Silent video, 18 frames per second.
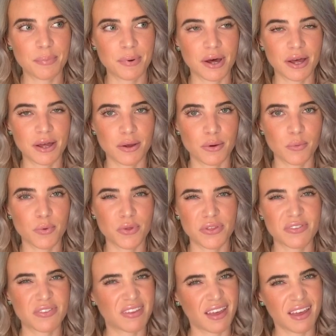But
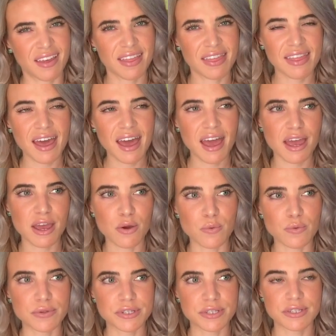with saying that,
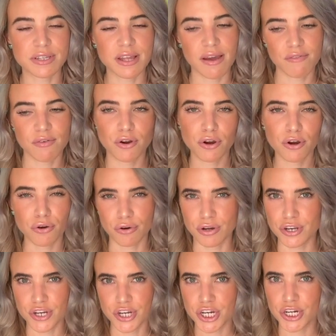it was never
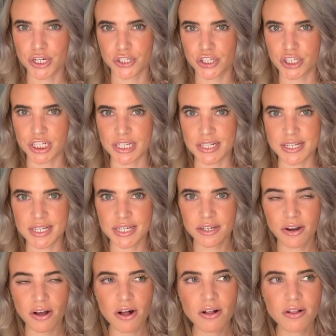cringy or cheesy
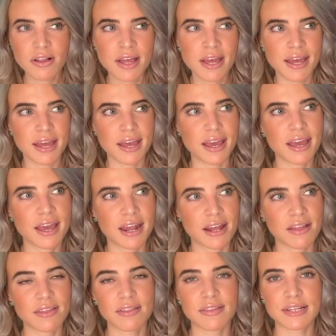at all. And
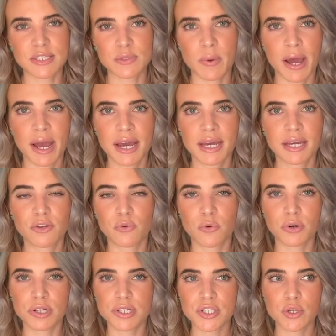I think that's why I
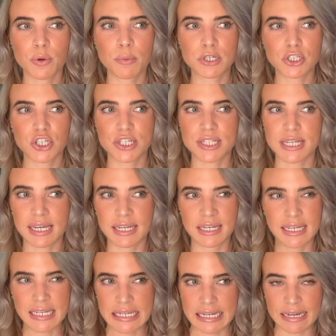adored it so much because I
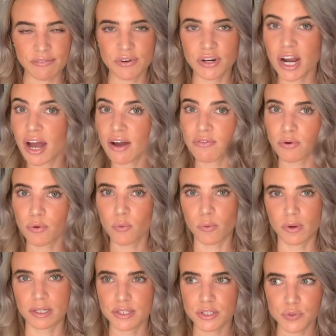never ever
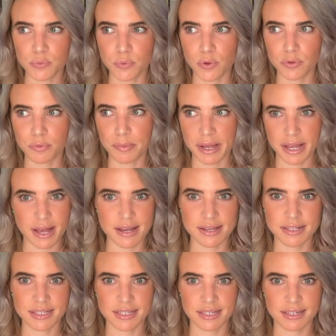once rolled my
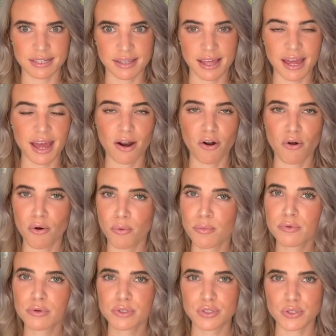eyes. And that
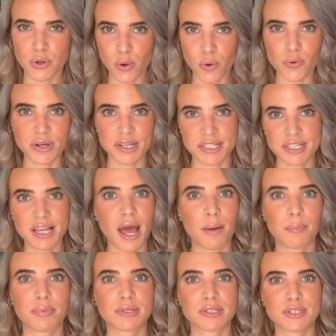almost always
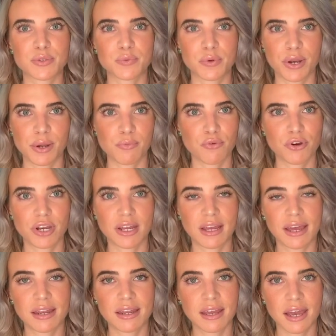happens when I'm
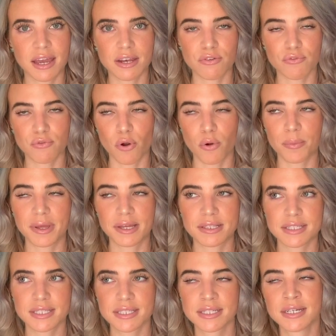reading any kind of
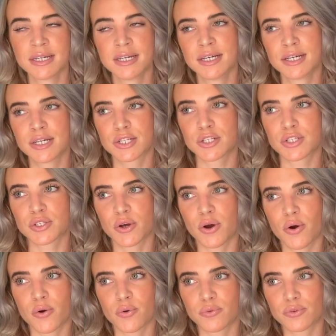romance.
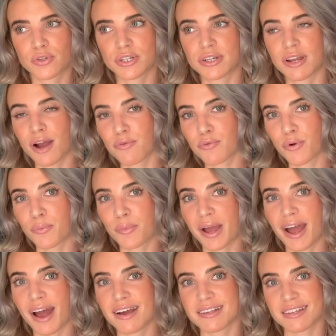So to not roll
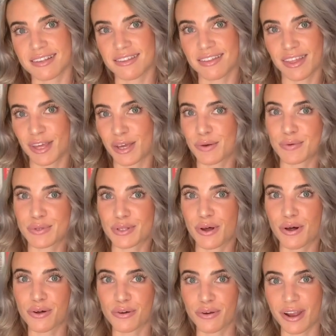my eyes and think it was
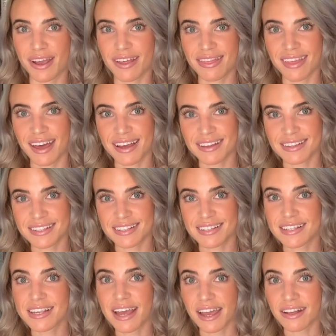all great, that is
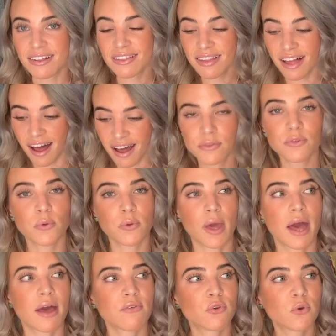saying a lot. So
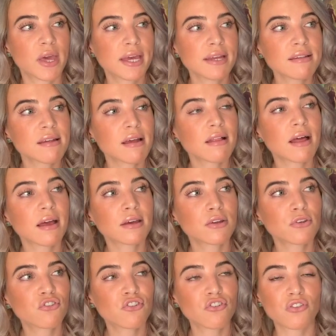yeah, if you can't tell, I
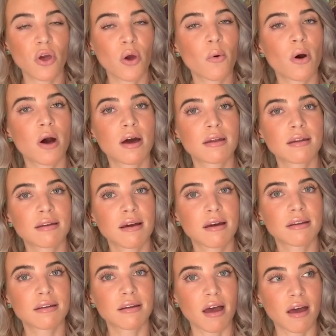could just go on and
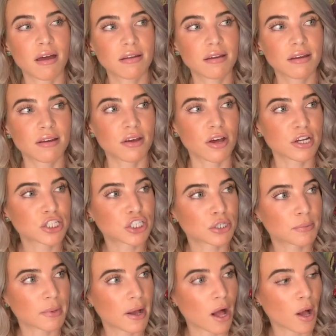on and on and gush
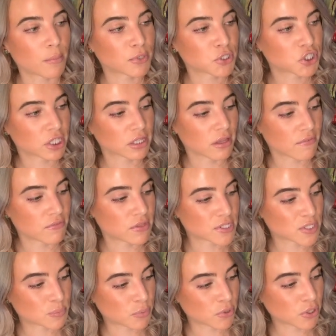about how much I love
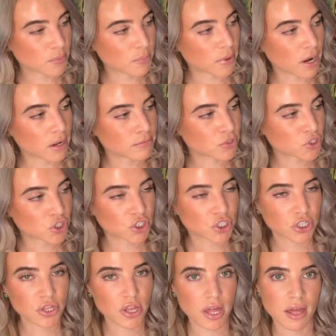this book, but I'm
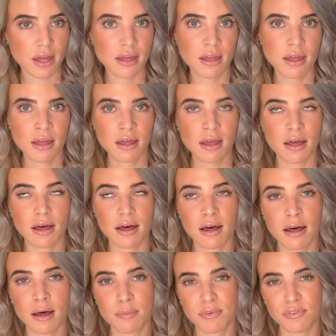sure that
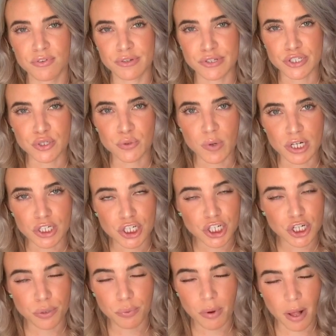um, if you're still
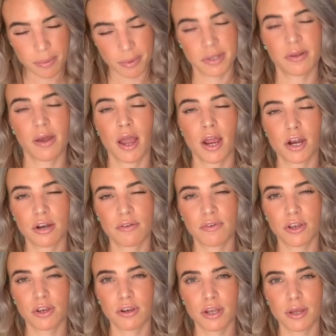watching, you're probably tired of
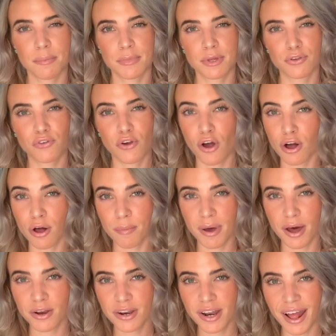hearing me talk
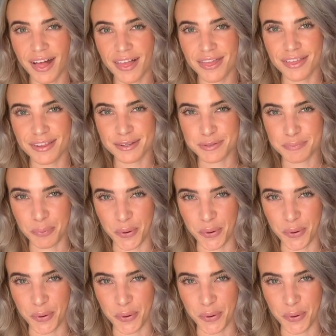about it at this